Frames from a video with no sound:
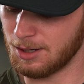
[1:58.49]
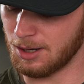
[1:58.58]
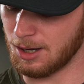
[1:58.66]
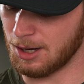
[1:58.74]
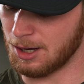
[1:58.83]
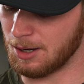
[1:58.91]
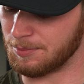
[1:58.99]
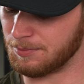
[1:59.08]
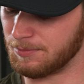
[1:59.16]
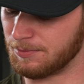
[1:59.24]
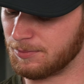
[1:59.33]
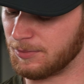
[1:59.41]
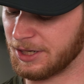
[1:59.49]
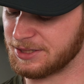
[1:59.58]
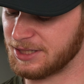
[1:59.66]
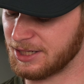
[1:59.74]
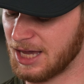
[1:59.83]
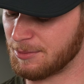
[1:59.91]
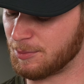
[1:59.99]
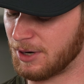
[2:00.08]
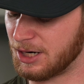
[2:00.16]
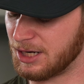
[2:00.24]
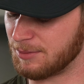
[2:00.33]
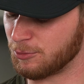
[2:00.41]
like I said, camera
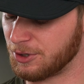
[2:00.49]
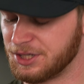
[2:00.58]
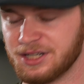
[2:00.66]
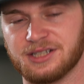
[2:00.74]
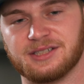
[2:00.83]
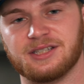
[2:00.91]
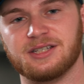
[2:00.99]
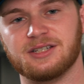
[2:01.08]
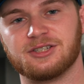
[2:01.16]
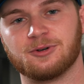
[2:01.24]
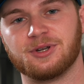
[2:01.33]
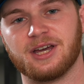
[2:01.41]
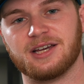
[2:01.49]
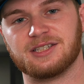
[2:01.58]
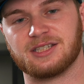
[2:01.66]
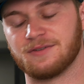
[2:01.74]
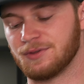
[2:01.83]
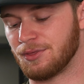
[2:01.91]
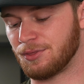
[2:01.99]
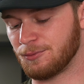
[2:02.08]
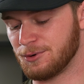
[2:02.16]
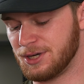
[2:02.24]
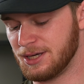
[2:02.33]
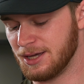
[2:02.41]
body I'm running is the Sony a7
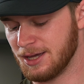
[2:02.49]
III,